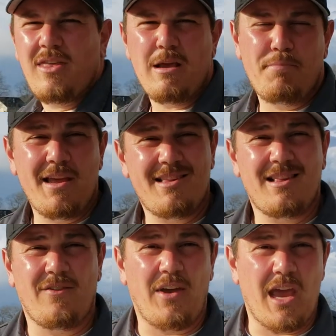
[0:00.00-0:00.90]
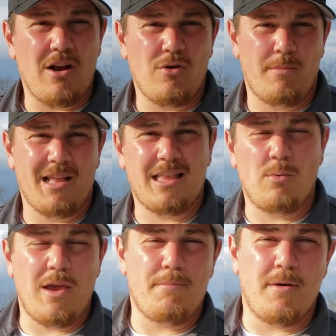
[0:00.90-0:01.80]
the pieces of hay equipment that
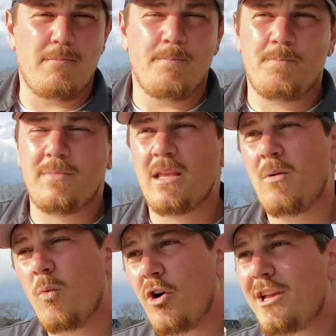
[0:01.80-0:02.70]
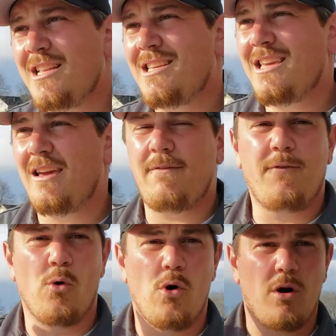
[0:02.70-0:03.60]
we have been working to get
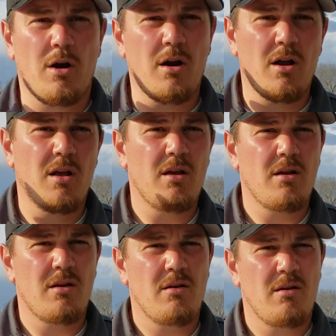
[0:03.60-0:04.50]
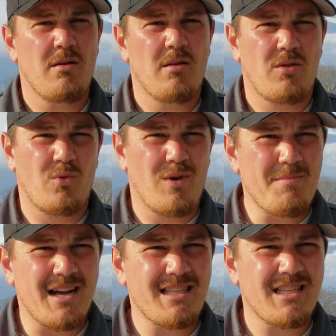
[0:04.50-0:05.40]
for three
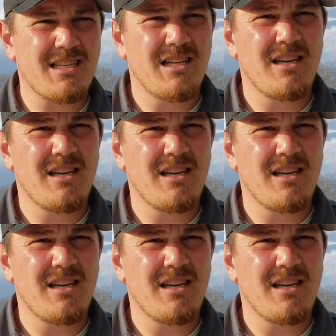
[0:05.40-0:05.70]
months